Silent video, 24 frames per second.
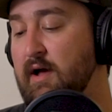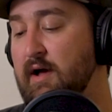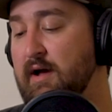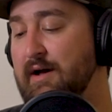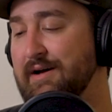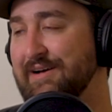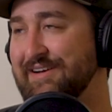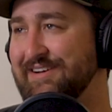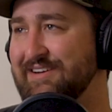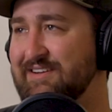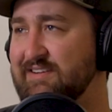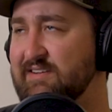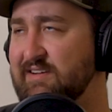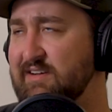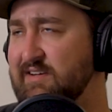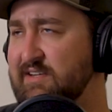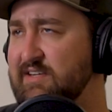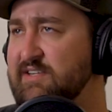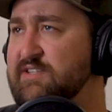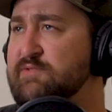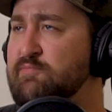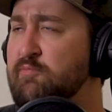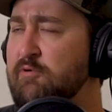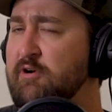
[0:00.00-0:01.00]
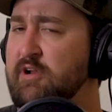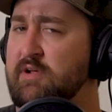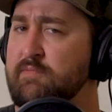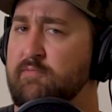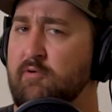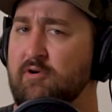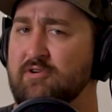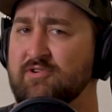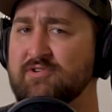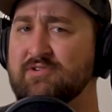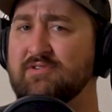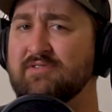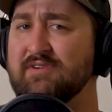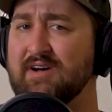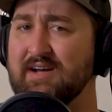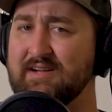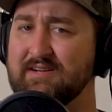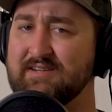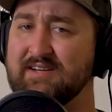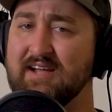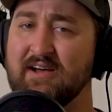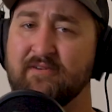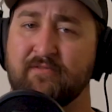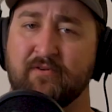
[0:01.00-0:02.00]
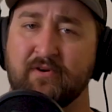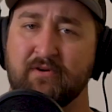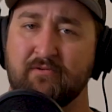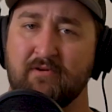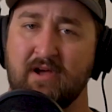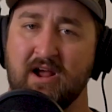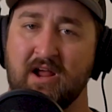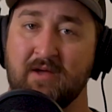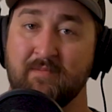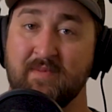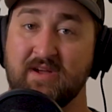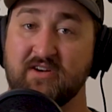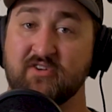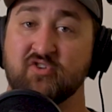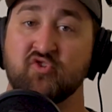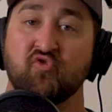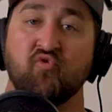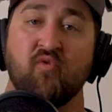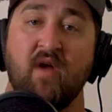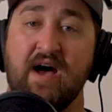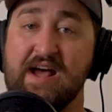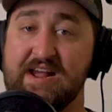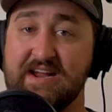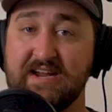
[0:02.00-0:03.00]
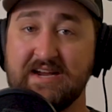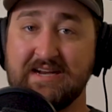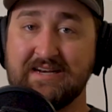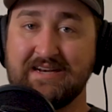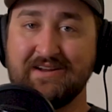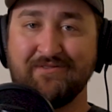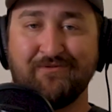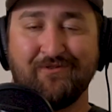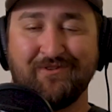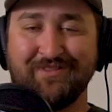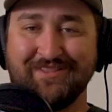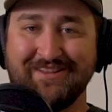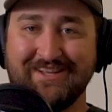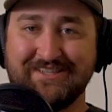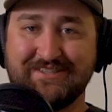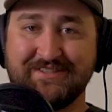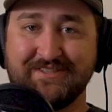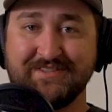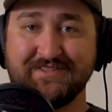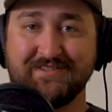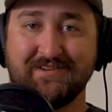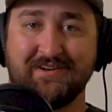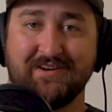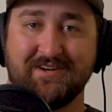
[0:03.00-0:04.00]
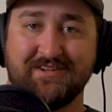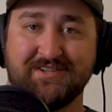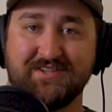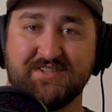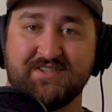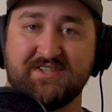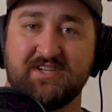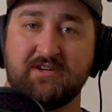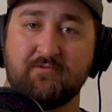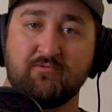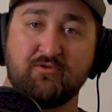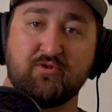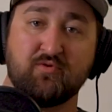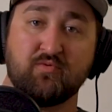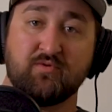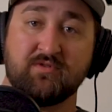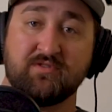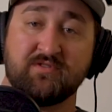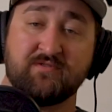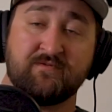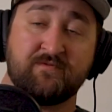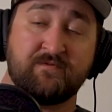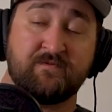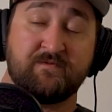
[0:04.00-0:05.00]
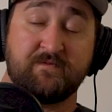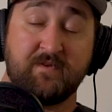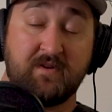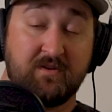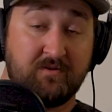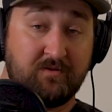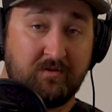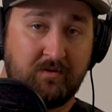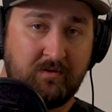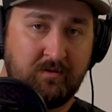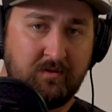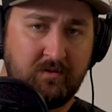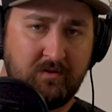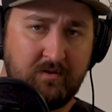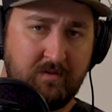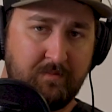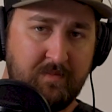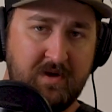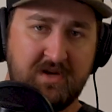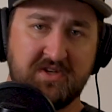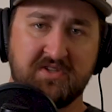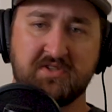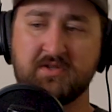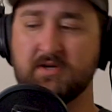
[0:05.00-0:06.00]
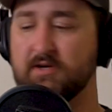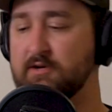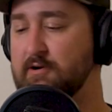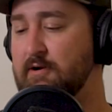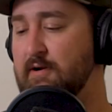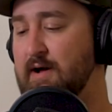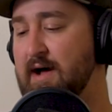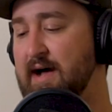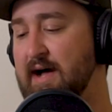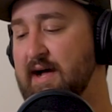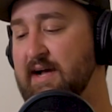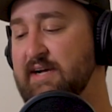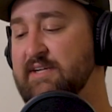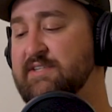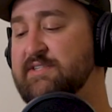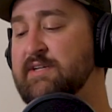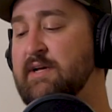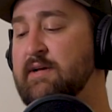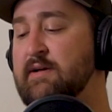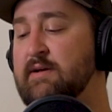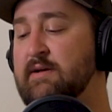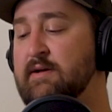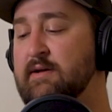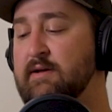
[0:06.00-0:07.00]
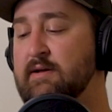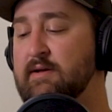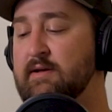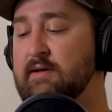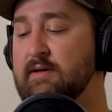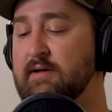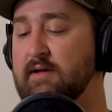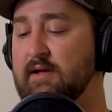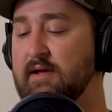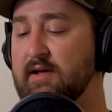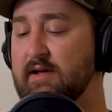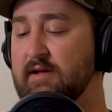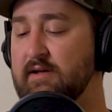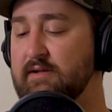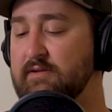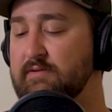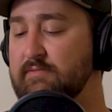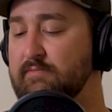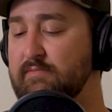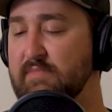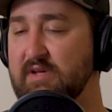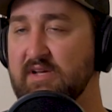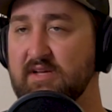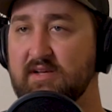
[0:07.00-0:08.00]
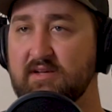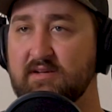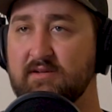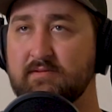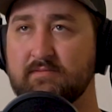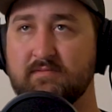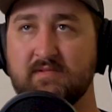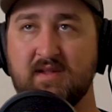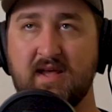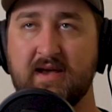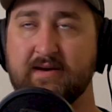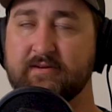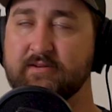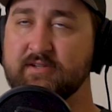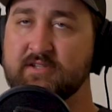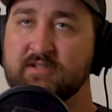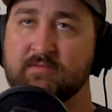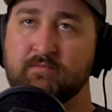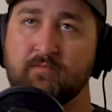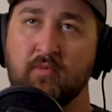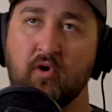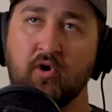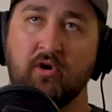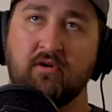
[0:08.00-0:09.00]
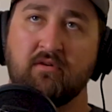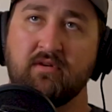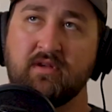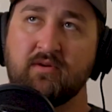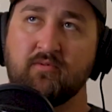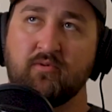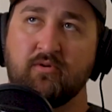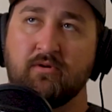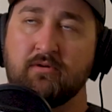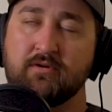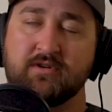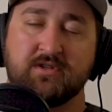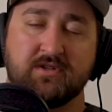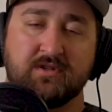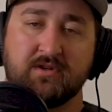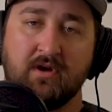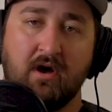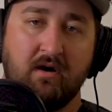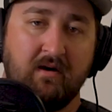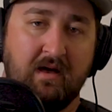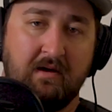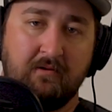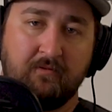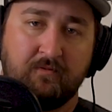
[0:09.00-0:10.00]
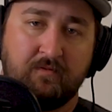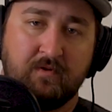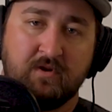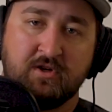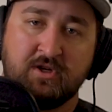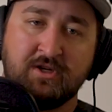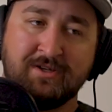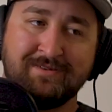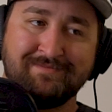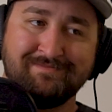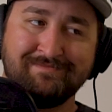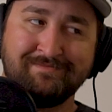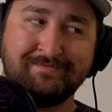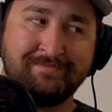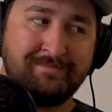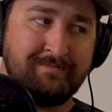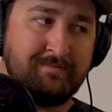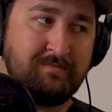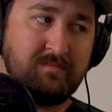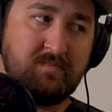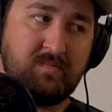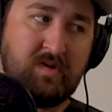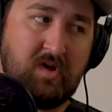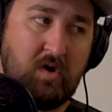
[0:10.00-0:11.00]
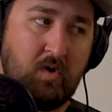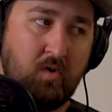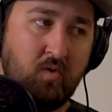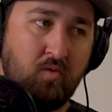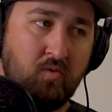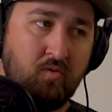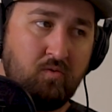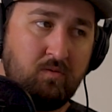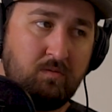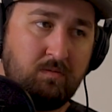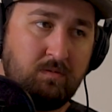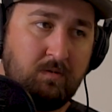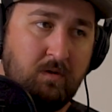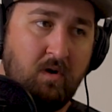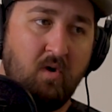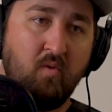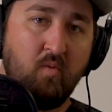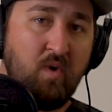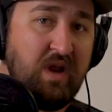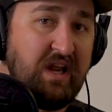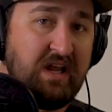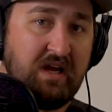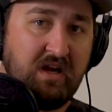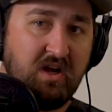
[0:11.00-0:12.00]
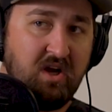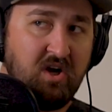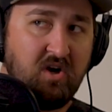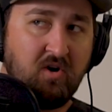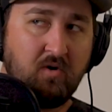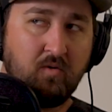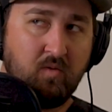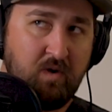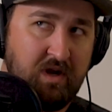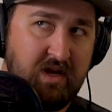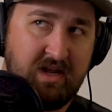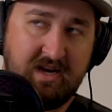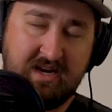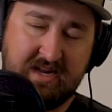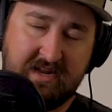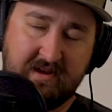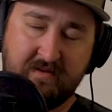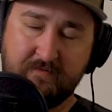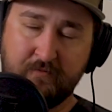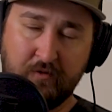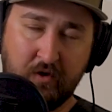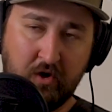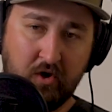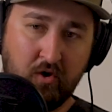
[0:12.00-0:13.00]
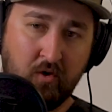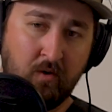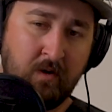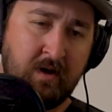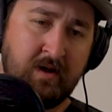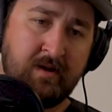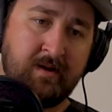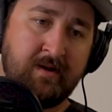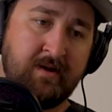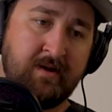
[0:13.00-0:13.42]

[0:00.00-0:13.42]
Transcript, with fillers: Uh, it, it is pretty personal. I definitely recommend trying different lenses on to see which ones feel the best on your eyes. Uh, me, Alex, and Berkeley, we were just all out fishing oh, a week ago, week and a half ago.